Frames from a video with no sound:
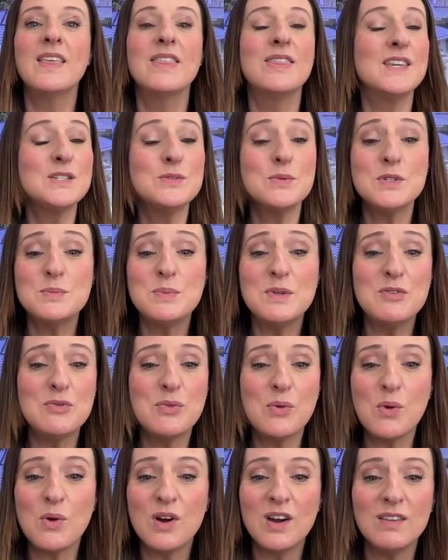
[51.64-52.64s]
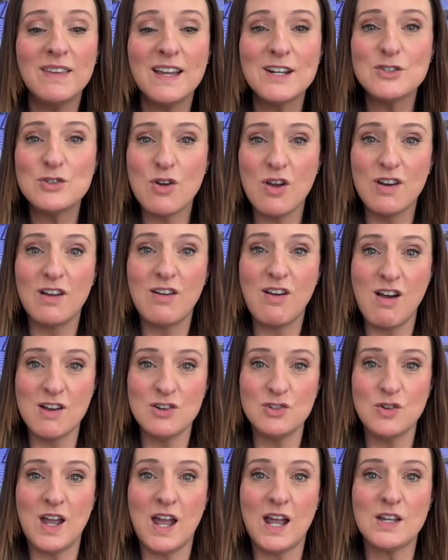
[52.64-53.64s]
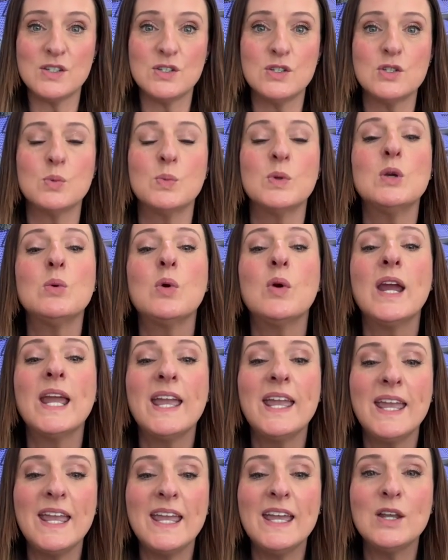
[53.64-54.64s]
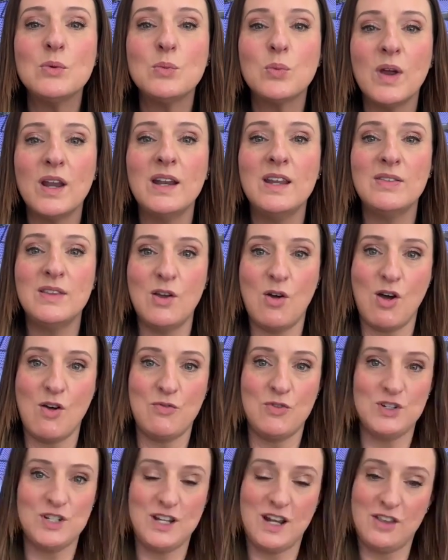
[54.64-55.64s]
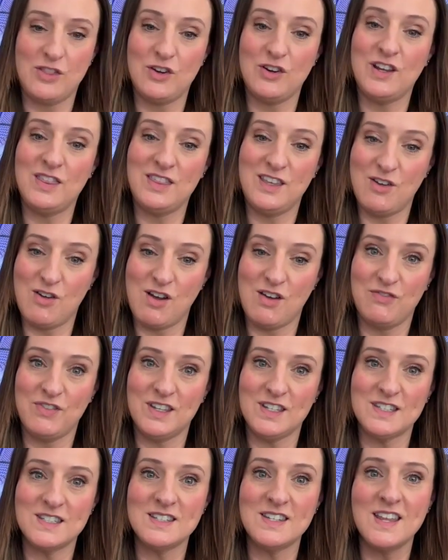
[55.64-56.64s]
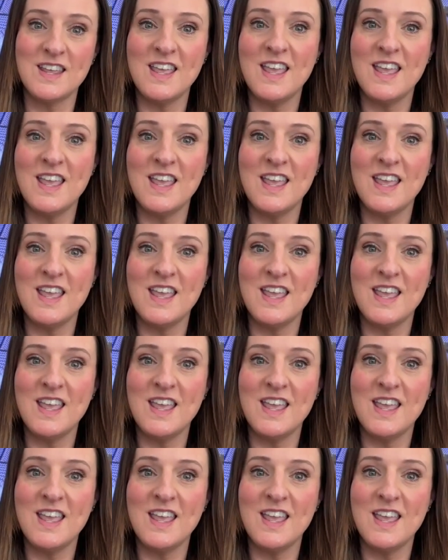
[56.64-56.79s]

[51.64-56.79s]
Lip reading: This was before electronic contracts, so we were handwriting the offer together in the office.